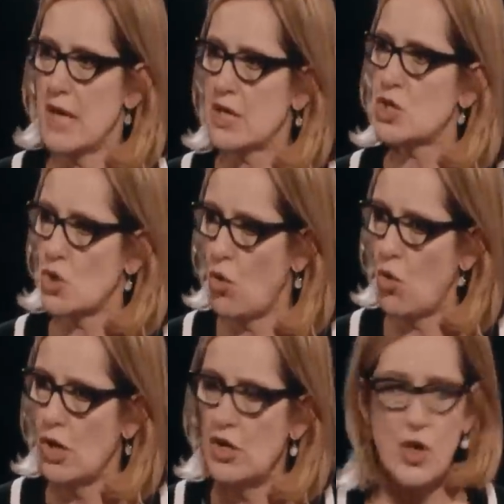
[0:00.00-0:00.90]
make sure
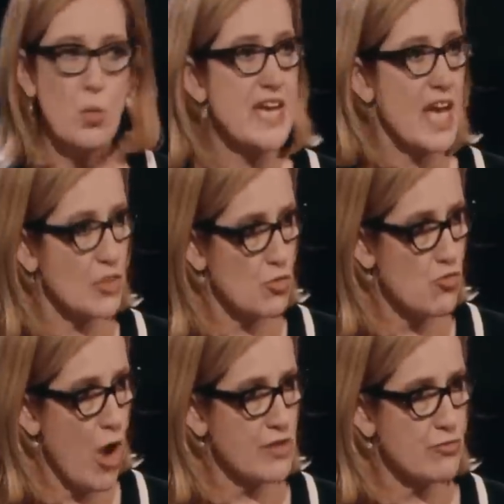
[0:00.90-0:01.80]
that we get the
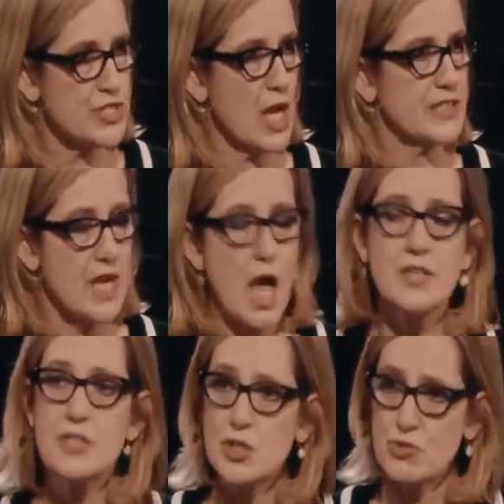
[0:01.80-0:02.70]
right result
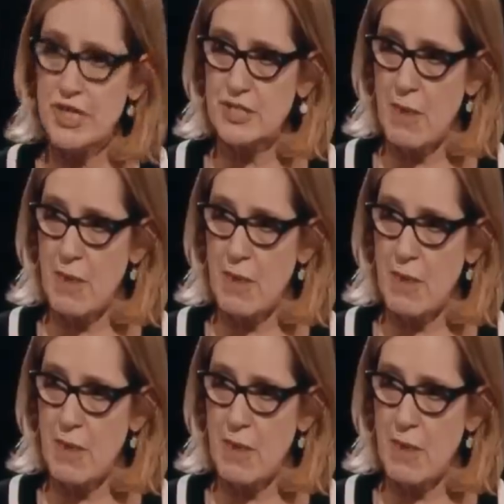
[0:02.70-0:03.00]
under Theresa